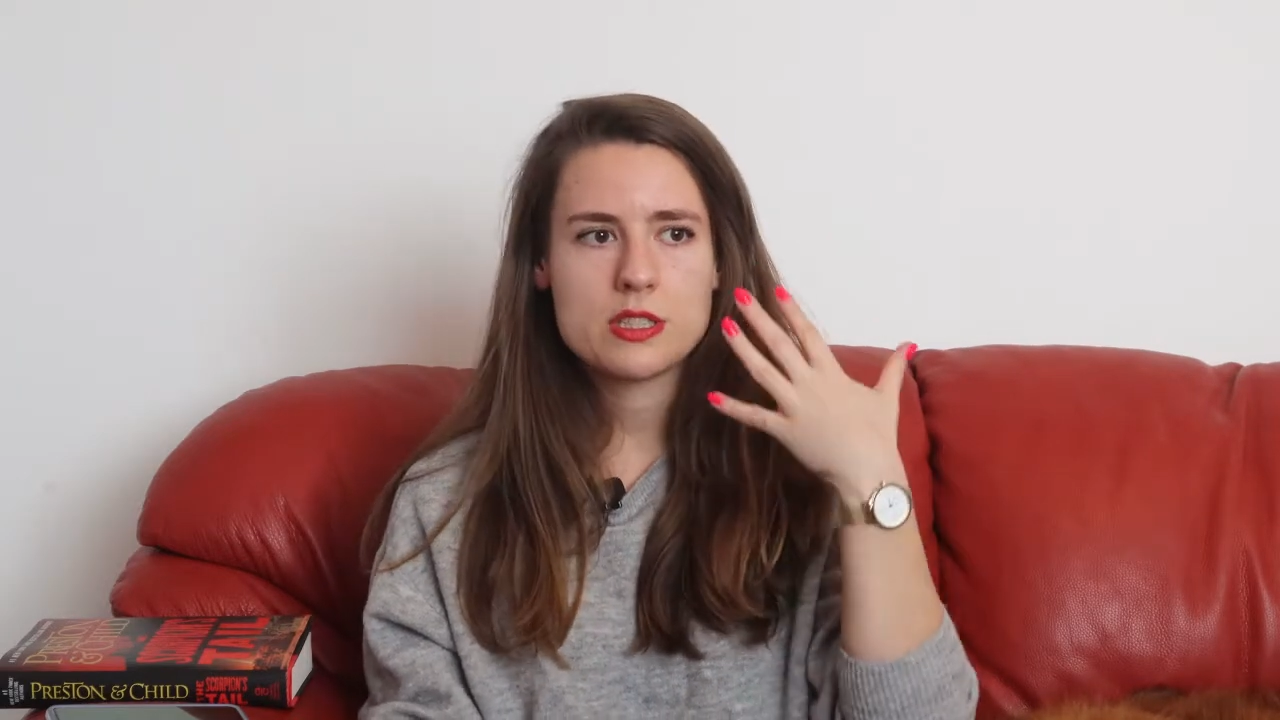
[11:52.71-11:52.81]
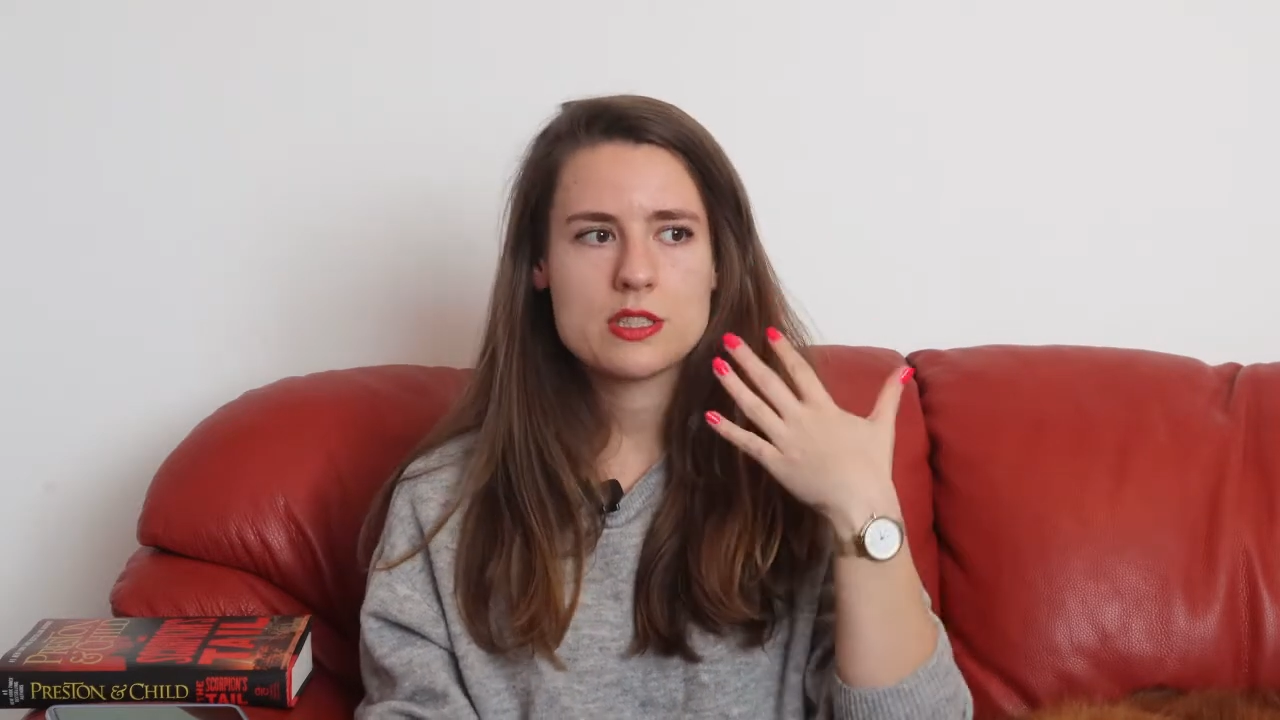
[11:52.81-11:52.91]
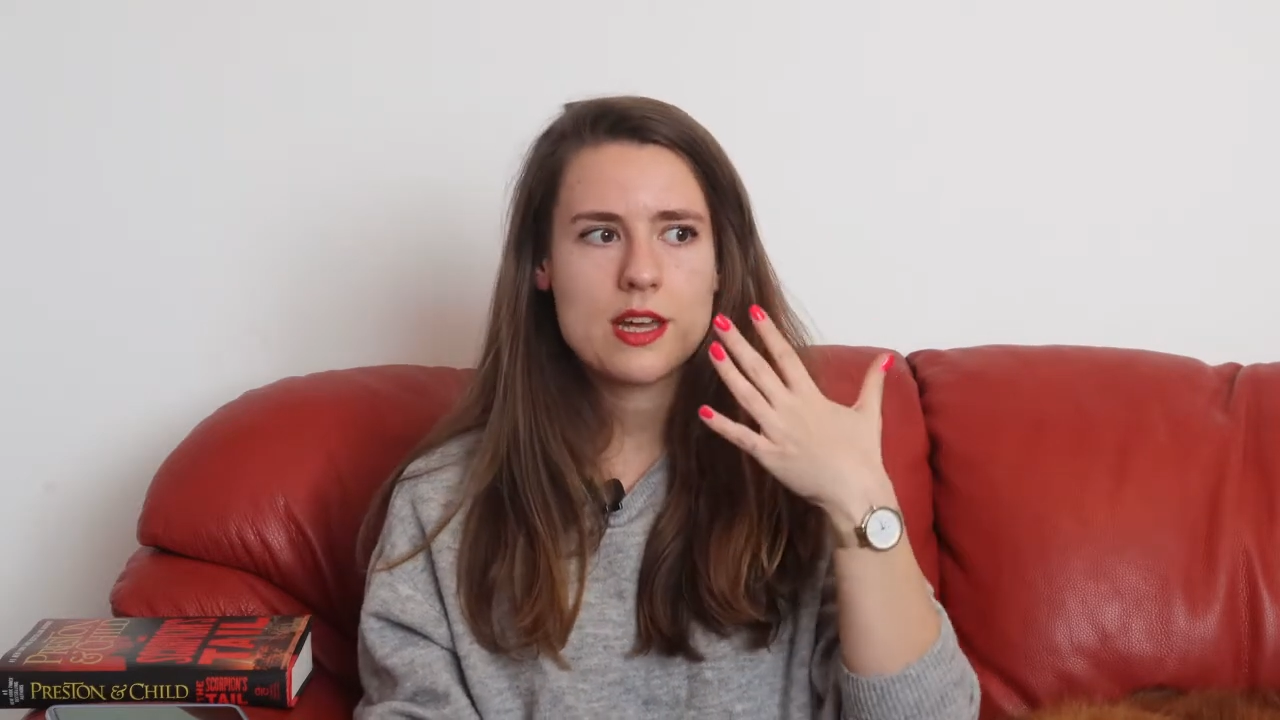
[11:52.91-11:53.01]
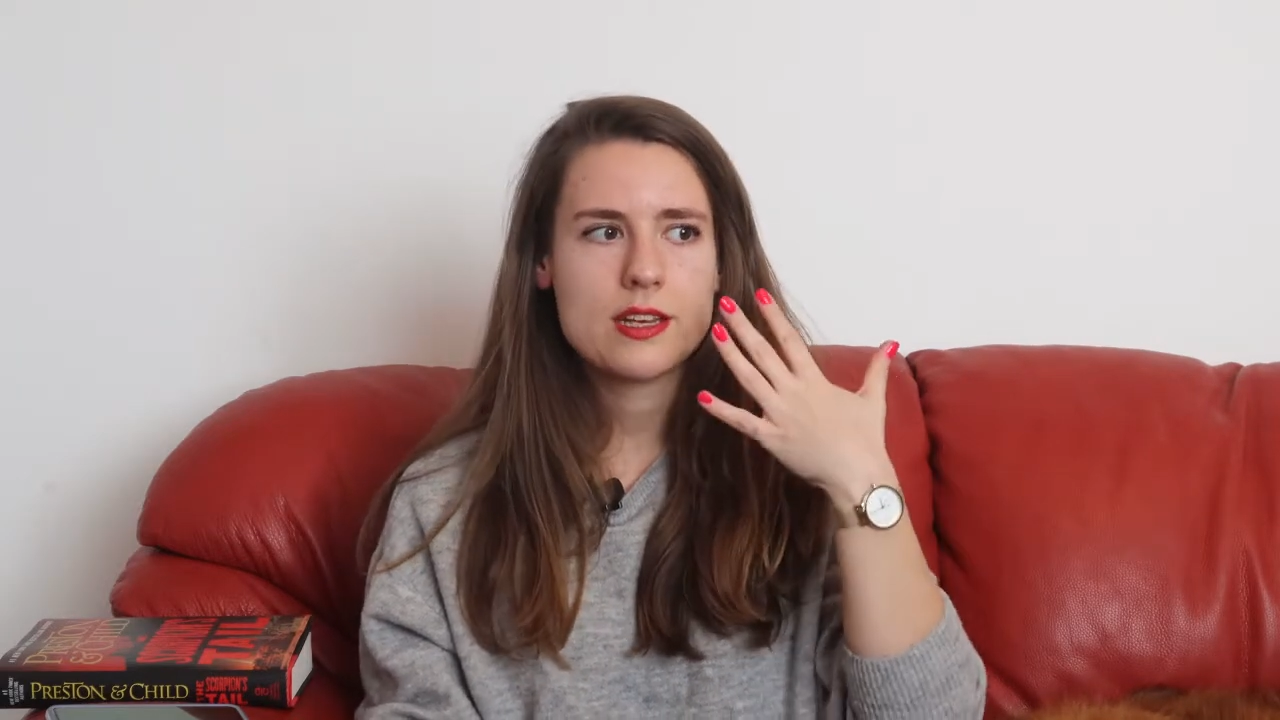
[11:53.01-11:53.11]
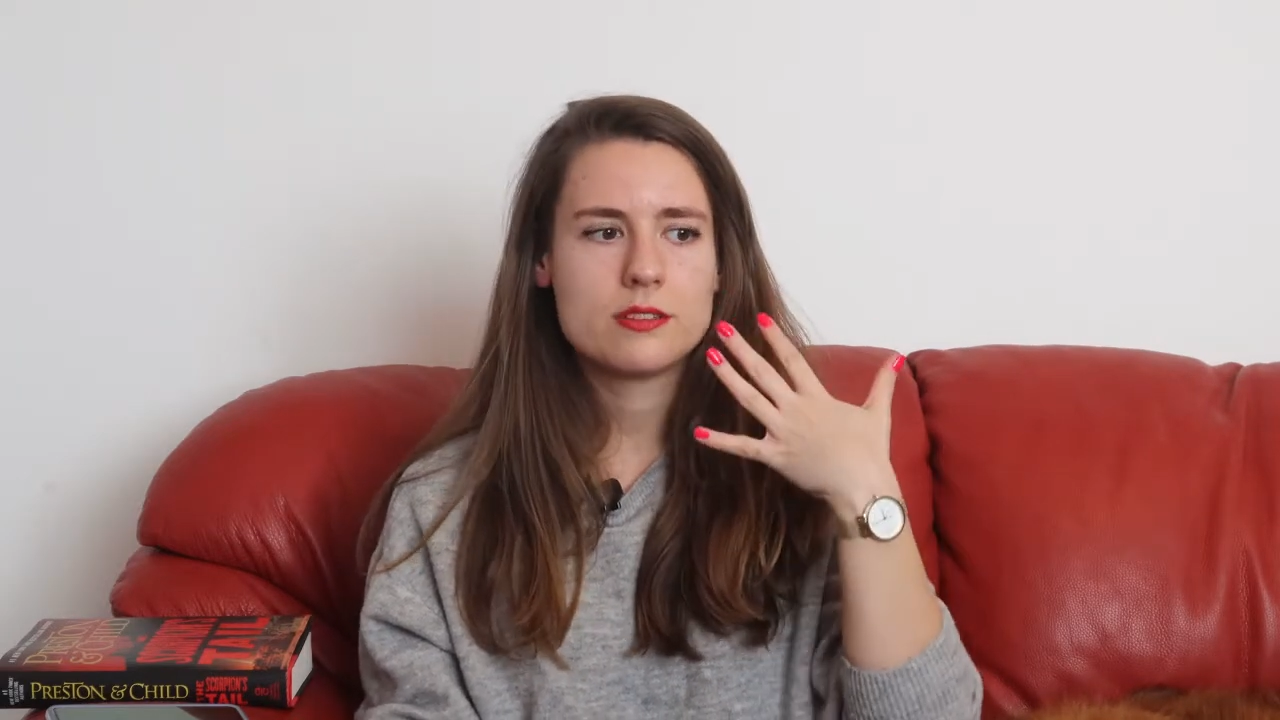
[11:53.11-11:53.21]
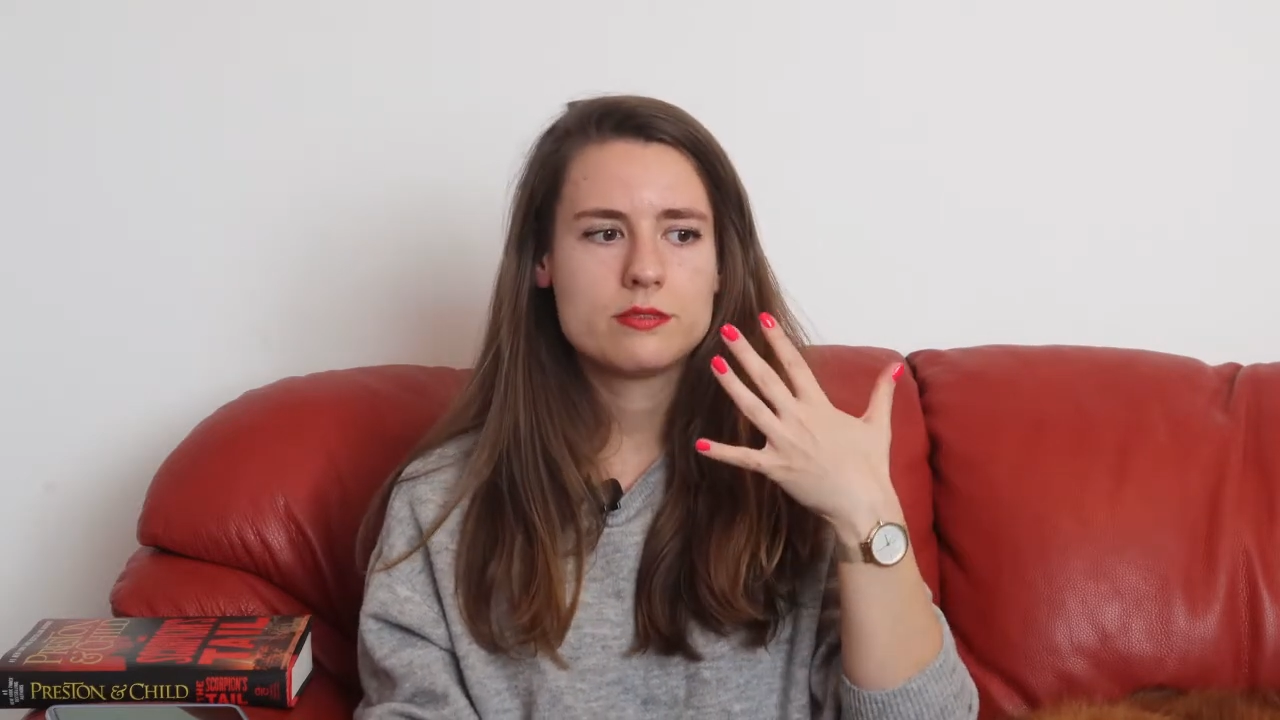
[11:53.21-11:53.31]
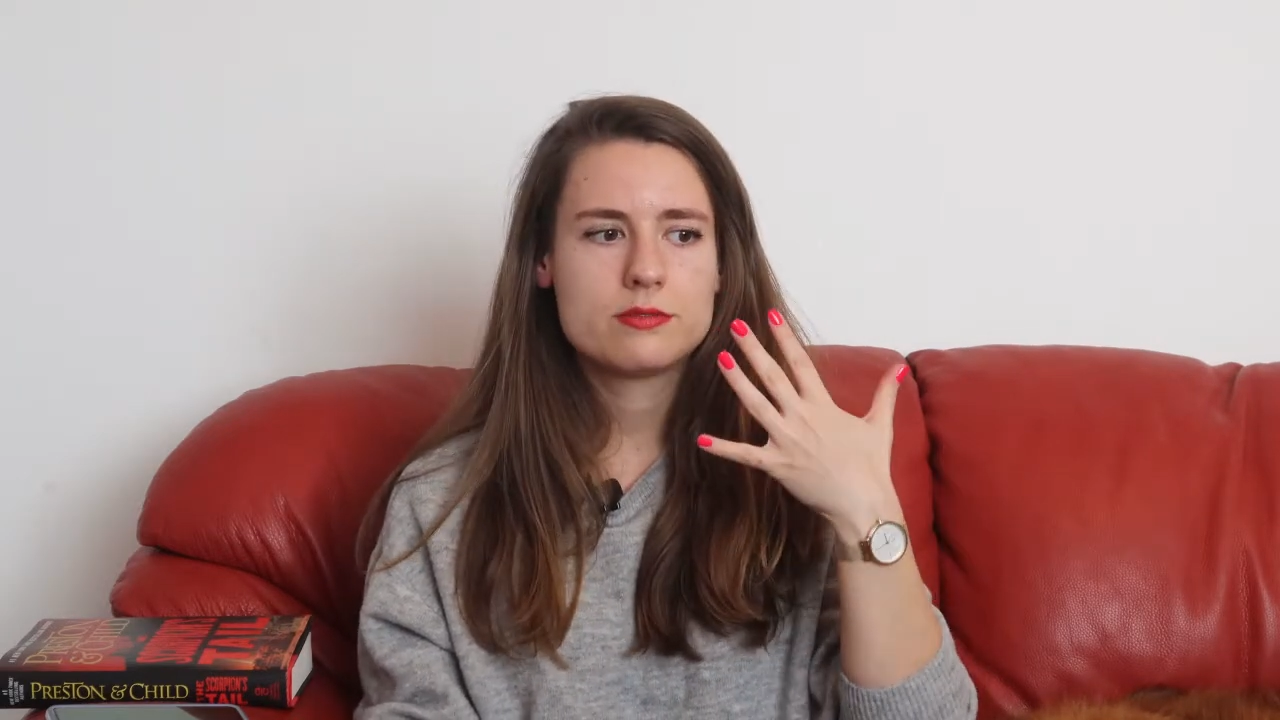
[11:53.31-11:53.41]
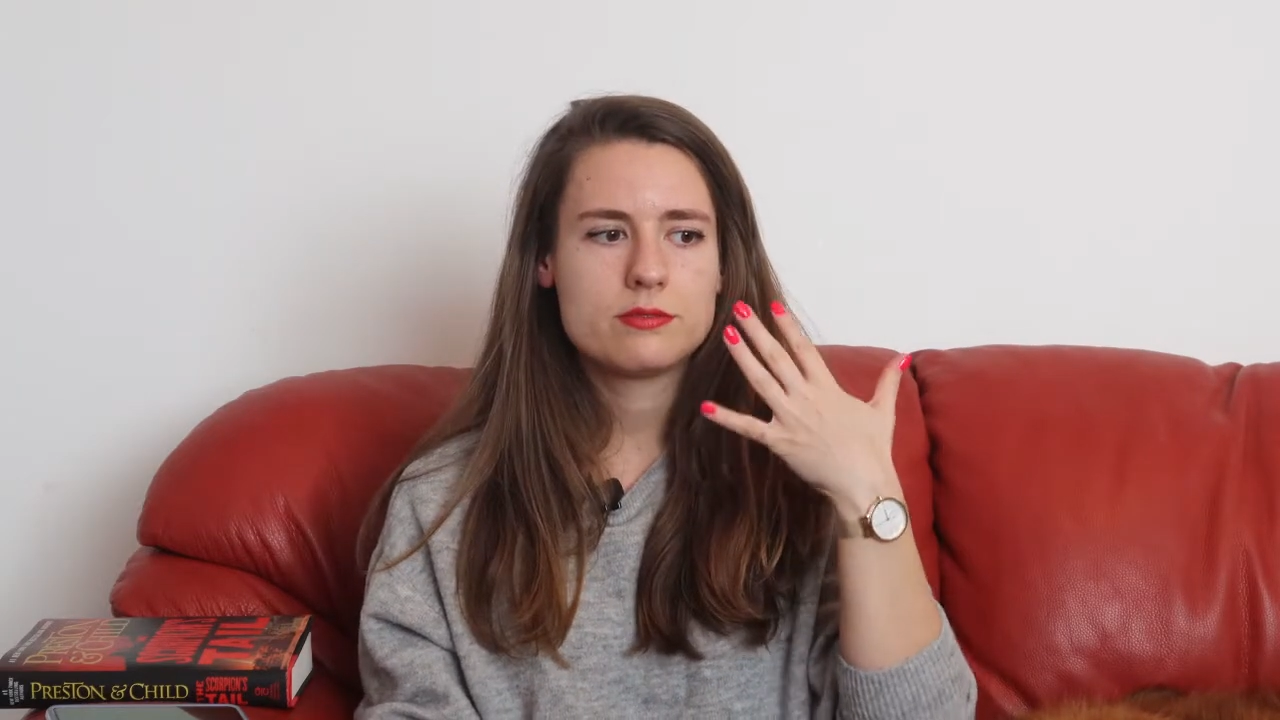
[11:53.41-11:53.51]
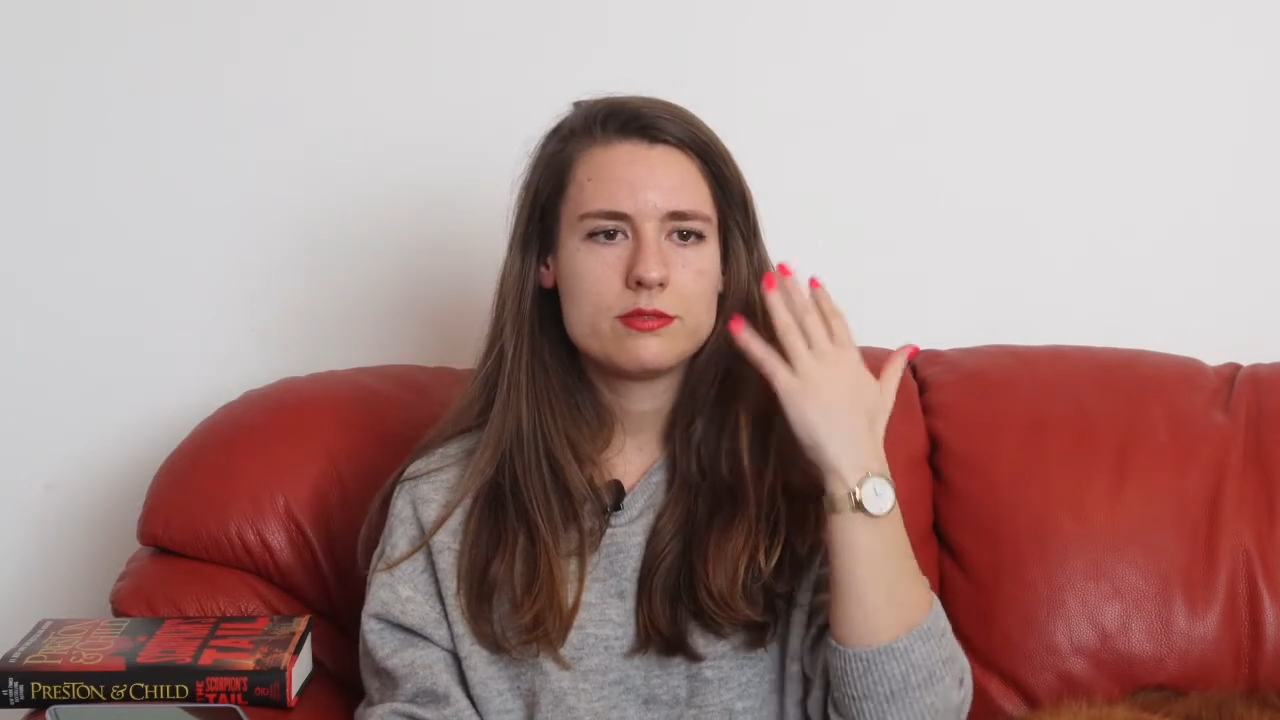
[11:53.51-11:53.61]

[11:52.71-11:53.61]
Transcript: it's kind of